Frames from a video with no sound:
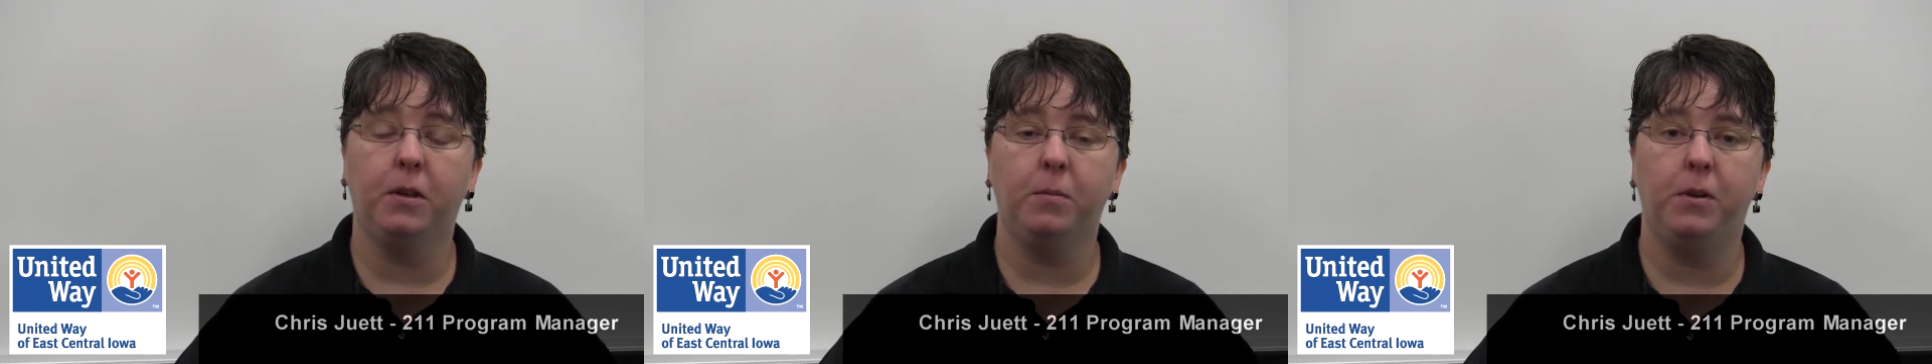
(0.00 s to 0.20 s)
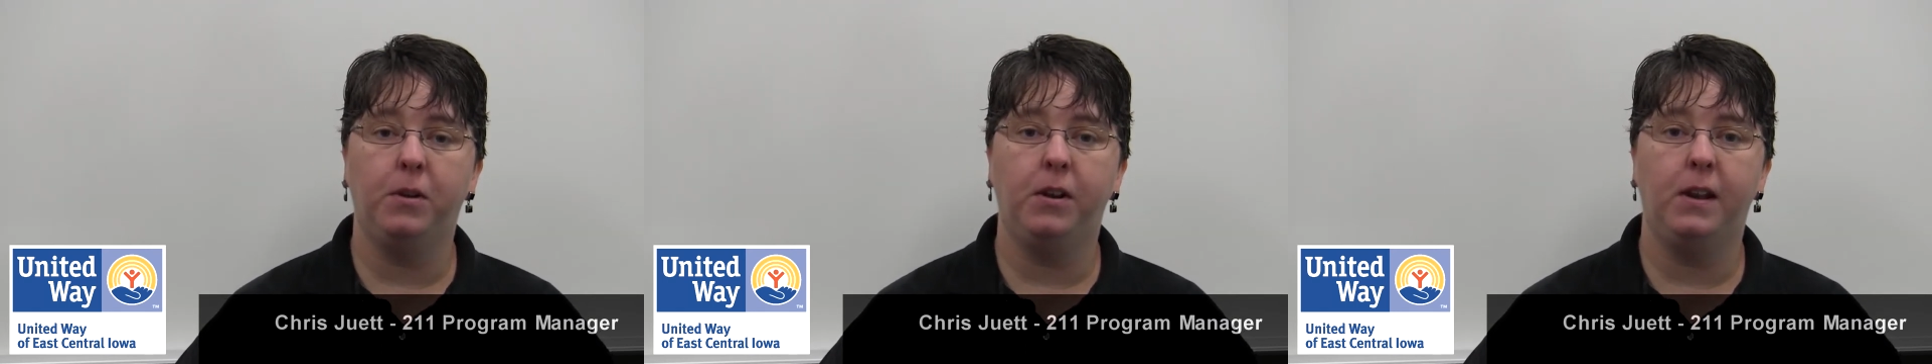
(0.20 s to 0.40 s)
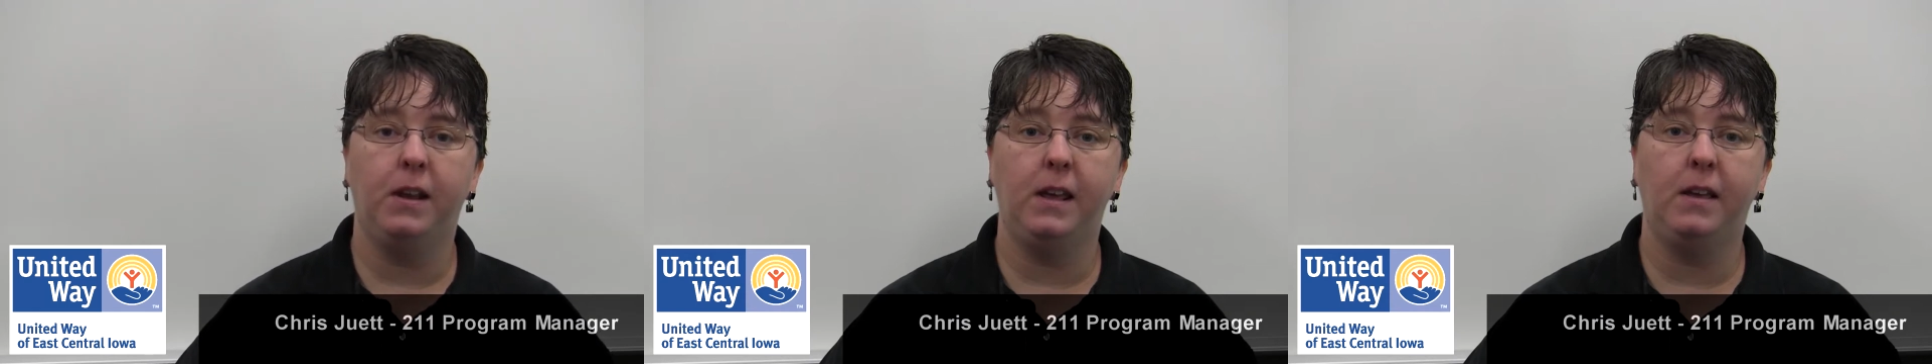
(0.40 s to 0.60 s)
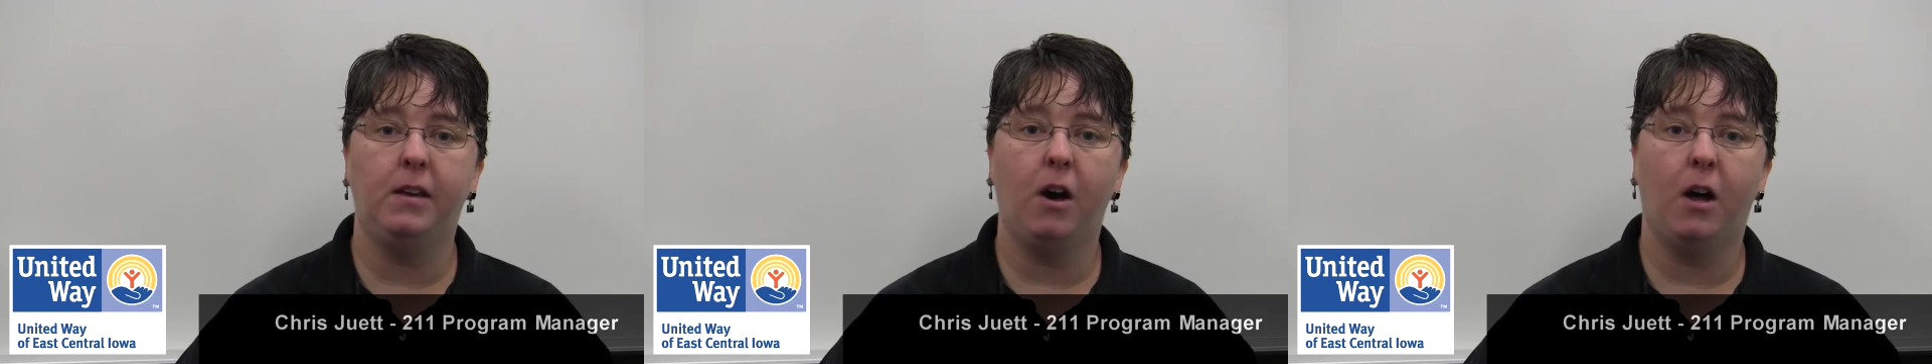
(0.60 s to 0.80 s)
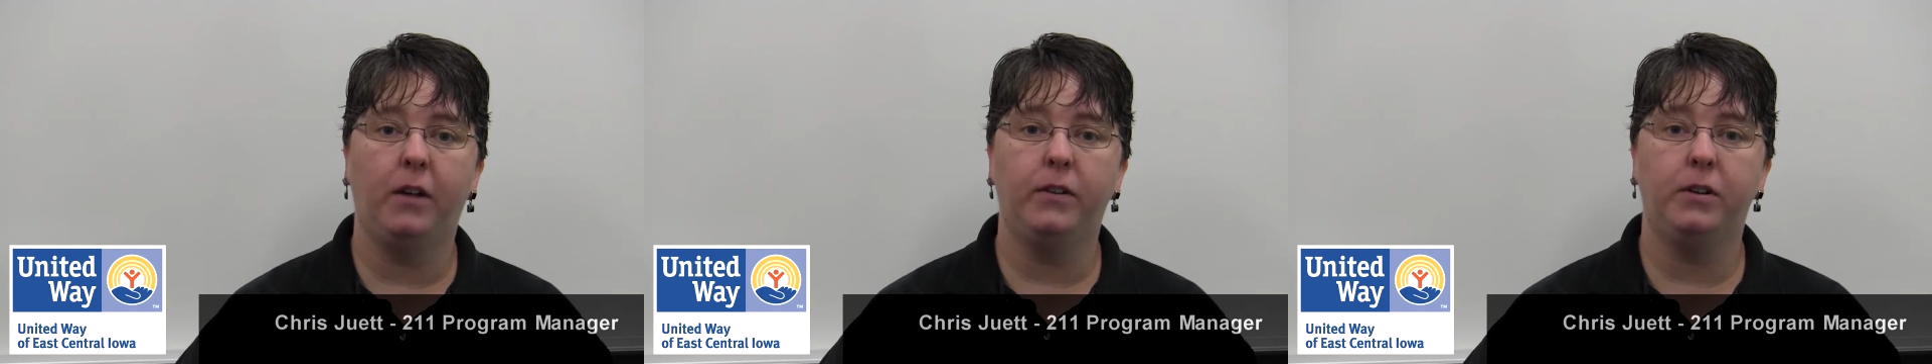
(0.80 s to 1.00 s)
community
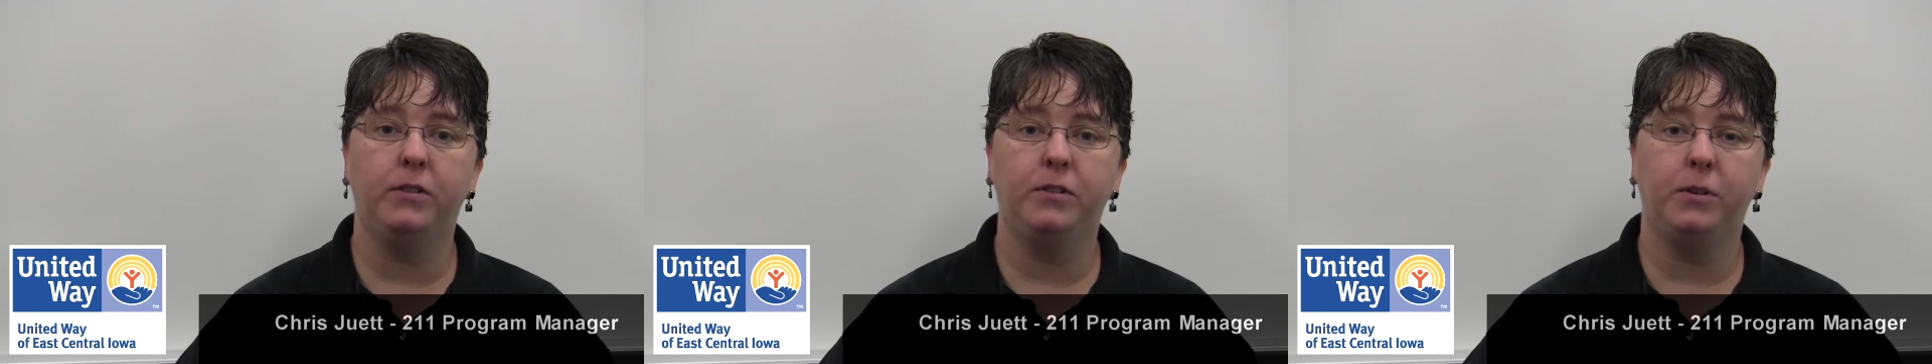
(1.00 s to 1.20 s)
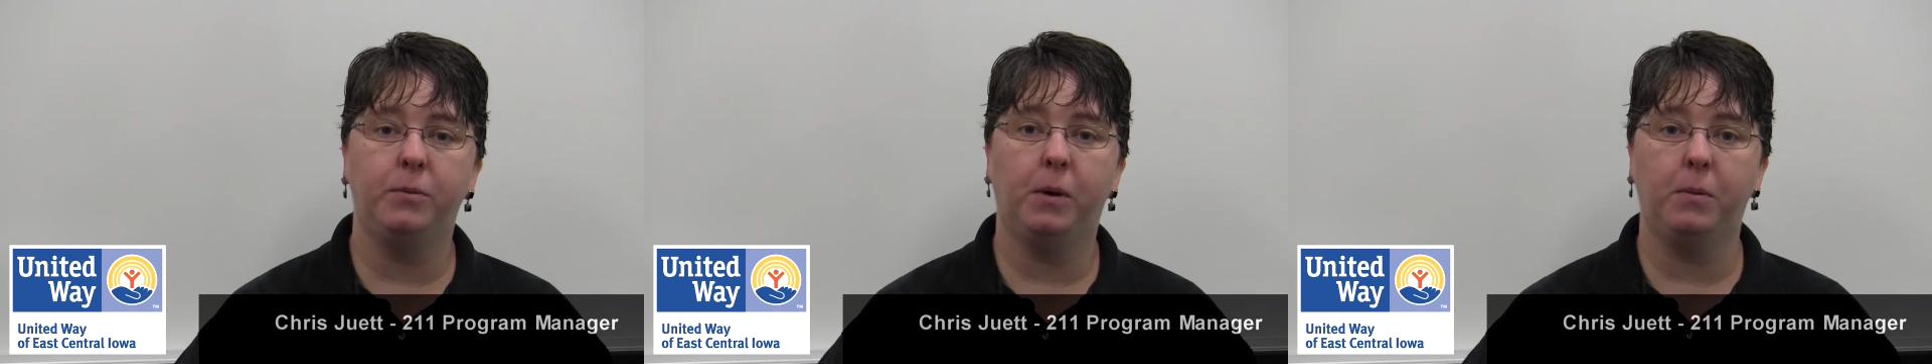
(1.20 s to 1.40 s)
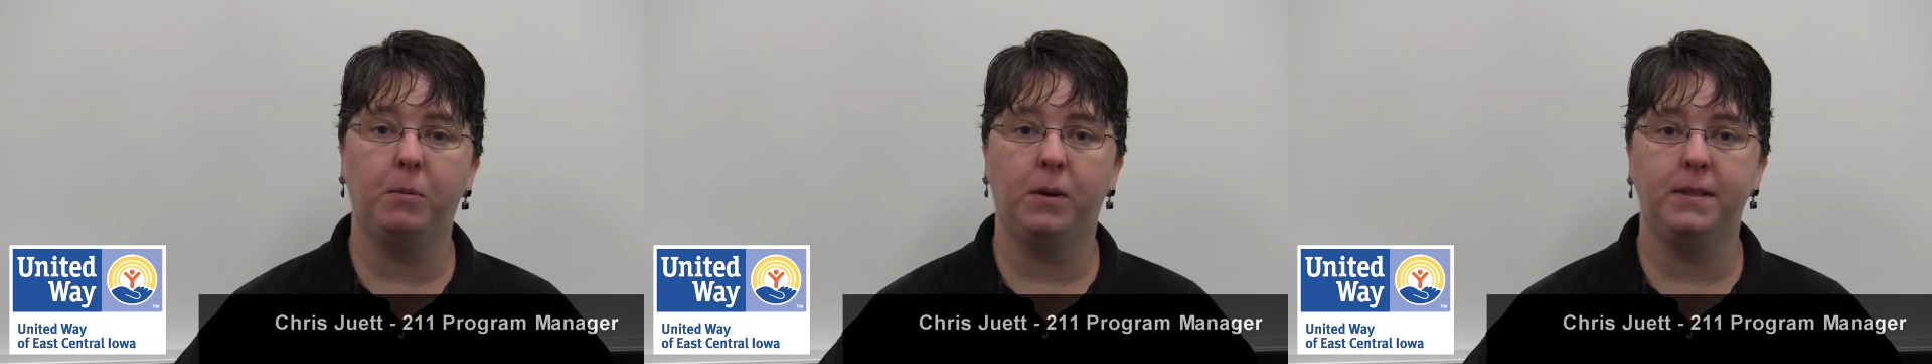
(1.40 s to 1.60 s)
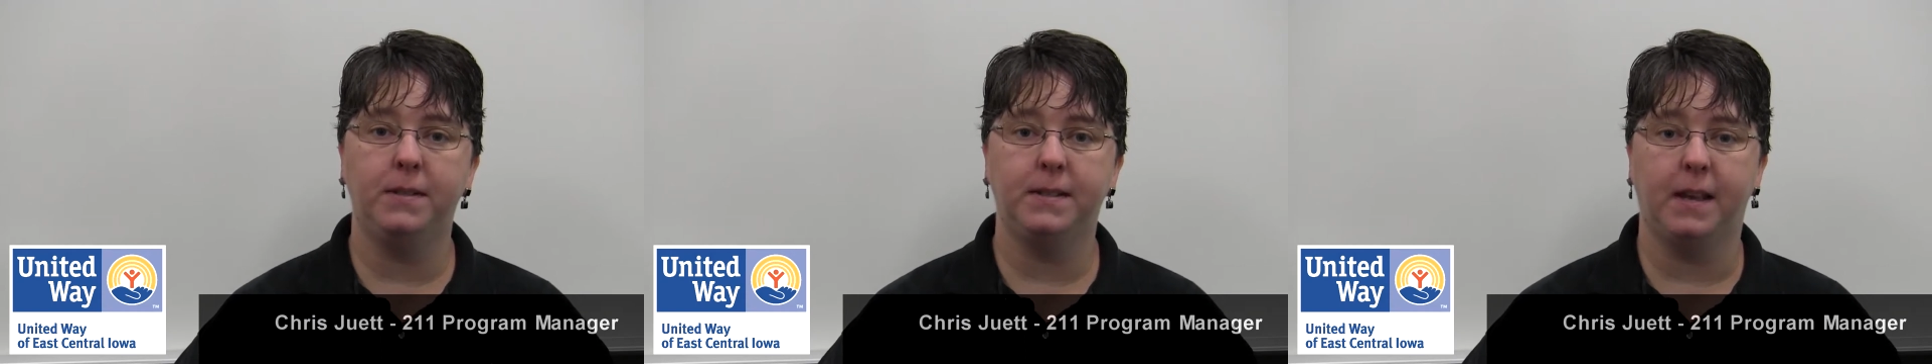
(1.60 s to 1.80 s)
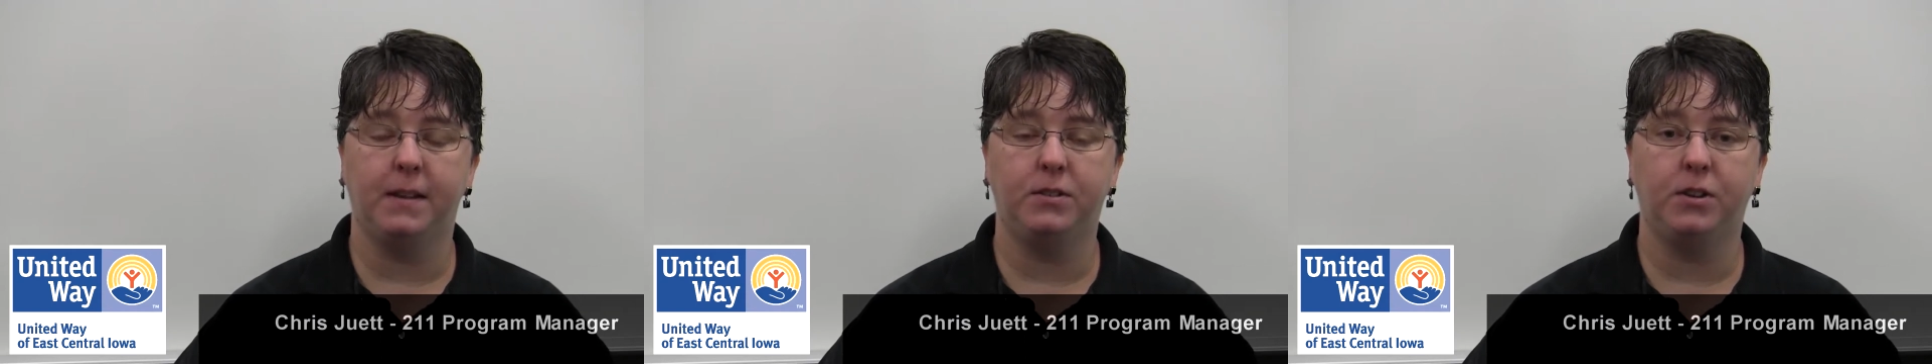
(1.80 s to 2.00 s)
called our
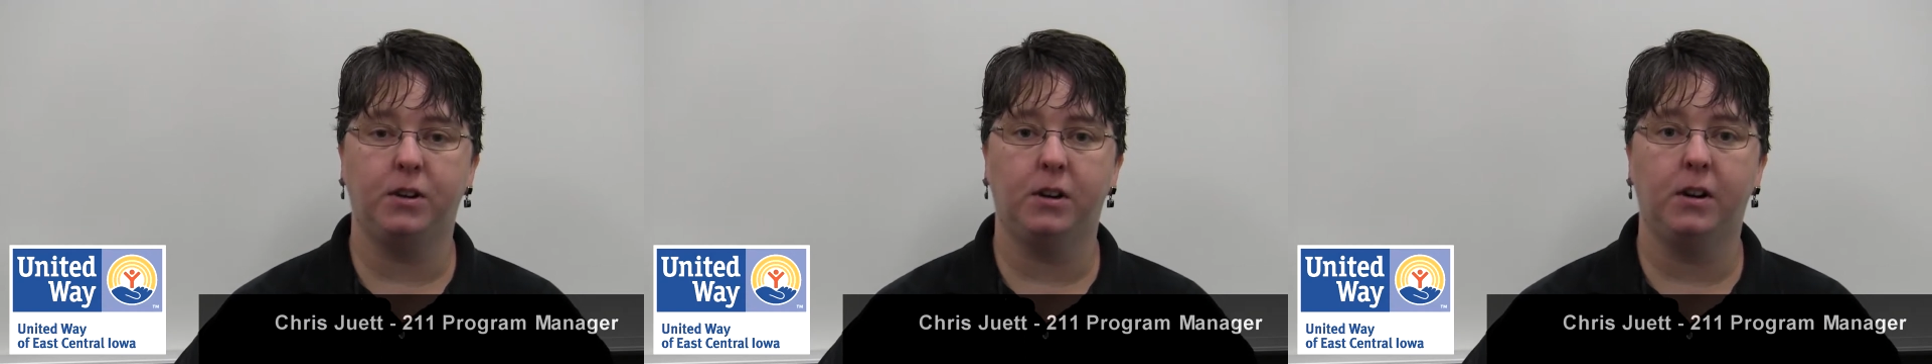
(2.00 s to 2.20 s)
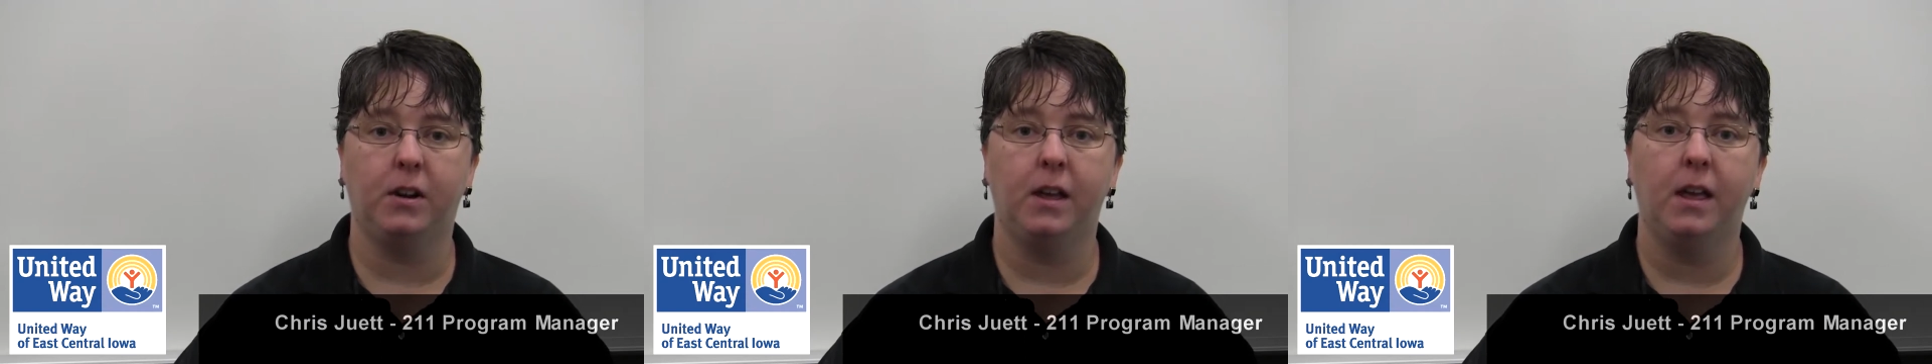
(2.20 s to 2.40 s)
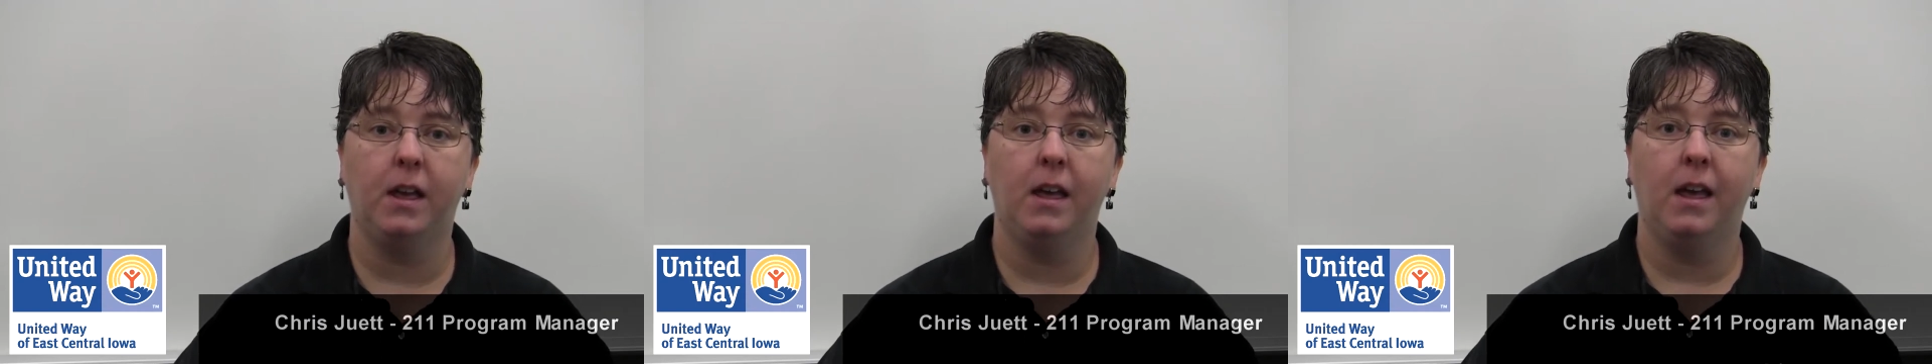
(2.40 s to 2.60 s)
211 center